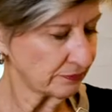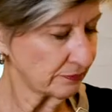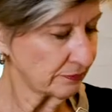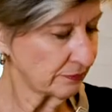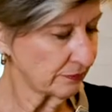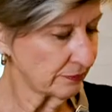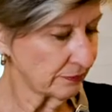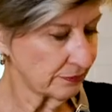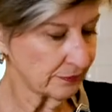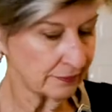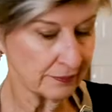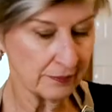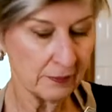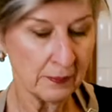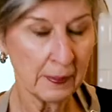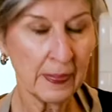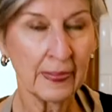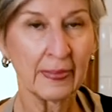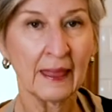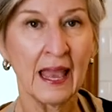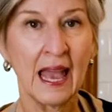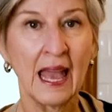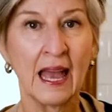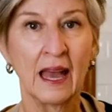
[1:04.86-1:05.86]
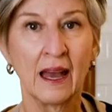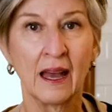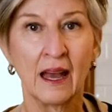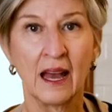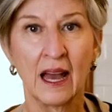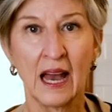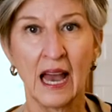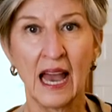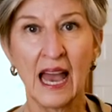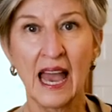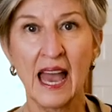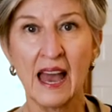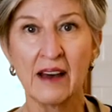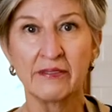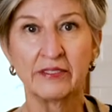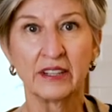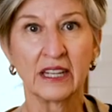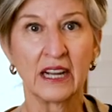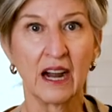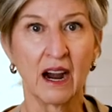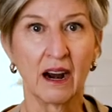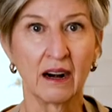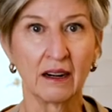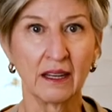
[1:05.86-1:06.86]
a half
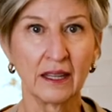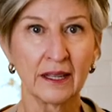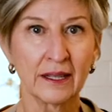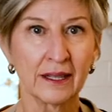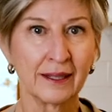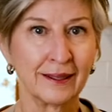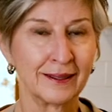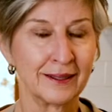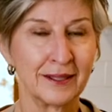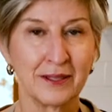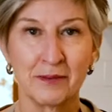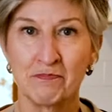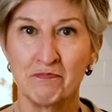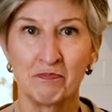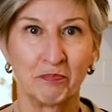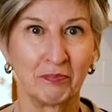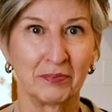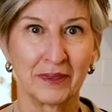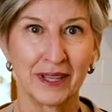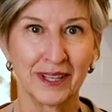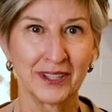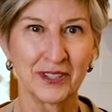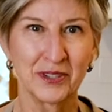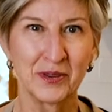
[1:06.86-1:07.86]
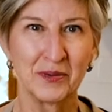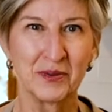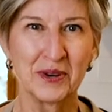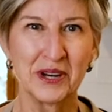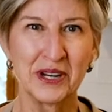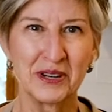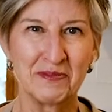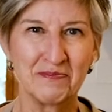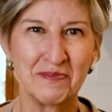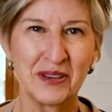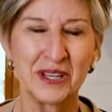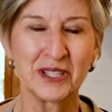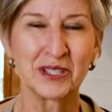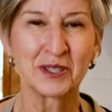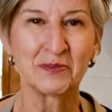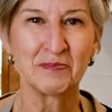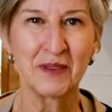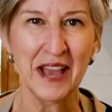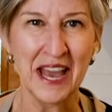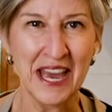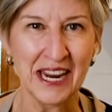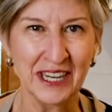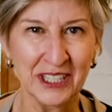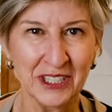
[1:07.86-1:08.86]
a garlic, because it wouldn't be
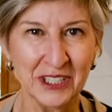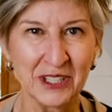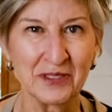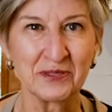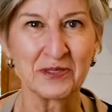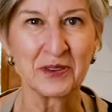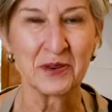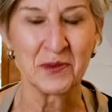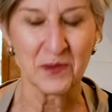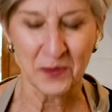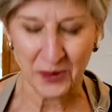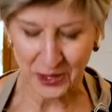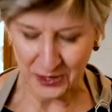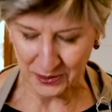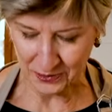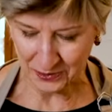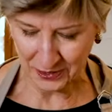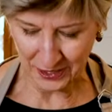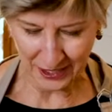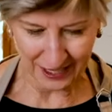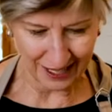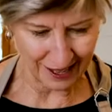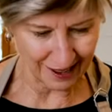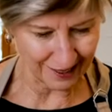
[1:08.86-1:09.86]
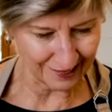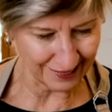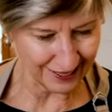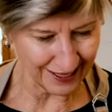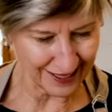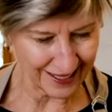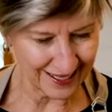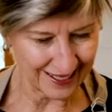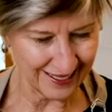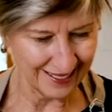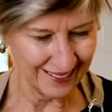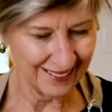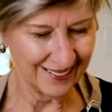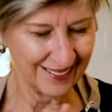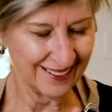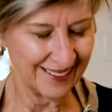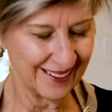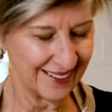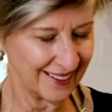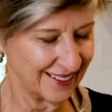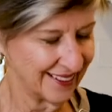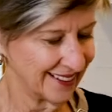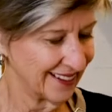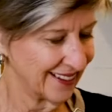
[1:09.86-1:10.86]
Spanish if it weren't for garlic,
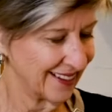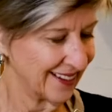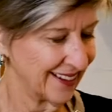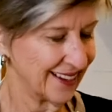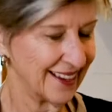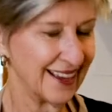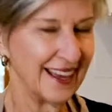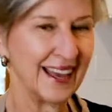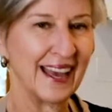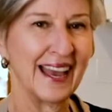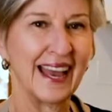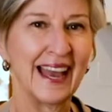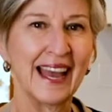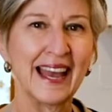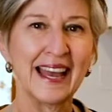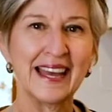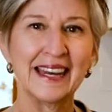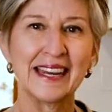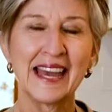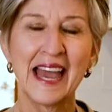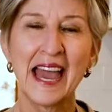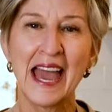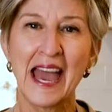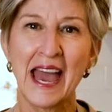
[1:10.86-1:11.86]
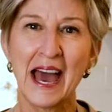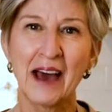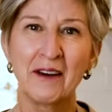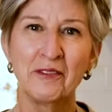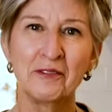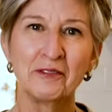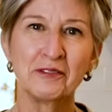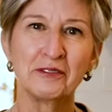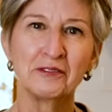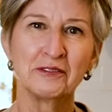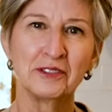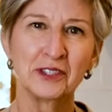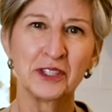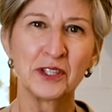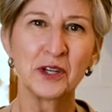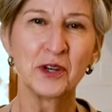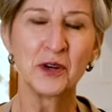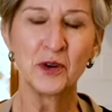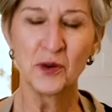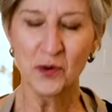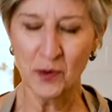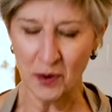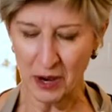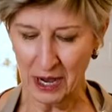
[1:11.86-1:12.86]
and a half
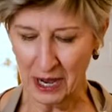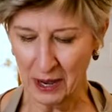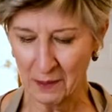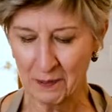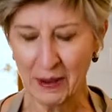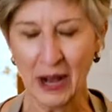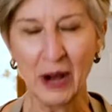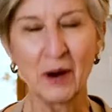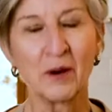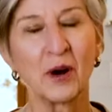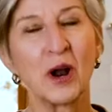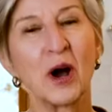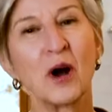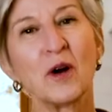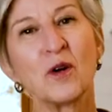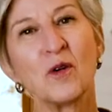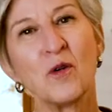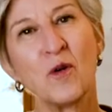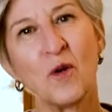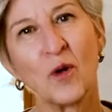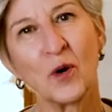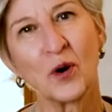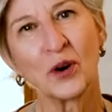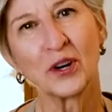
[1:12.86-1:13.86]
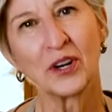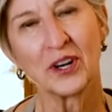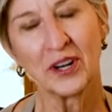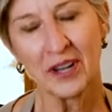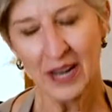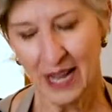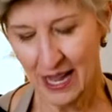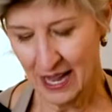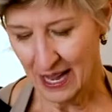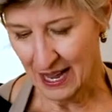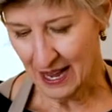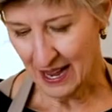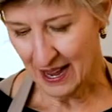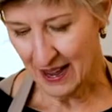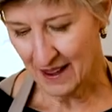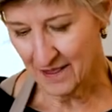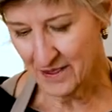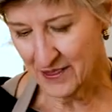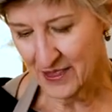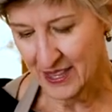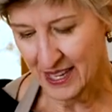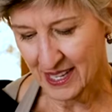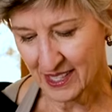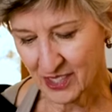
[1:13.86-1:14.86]
to about a quarter
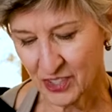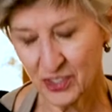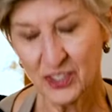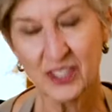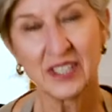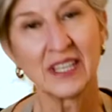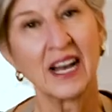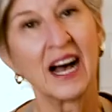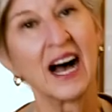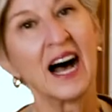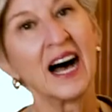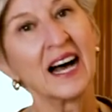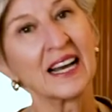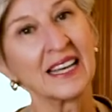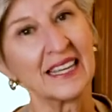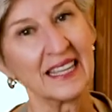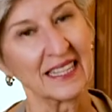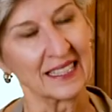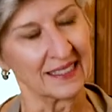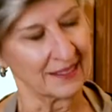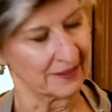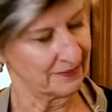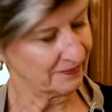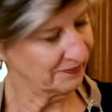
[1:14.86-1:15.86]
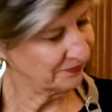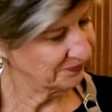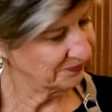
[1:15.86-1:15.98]
of this onion.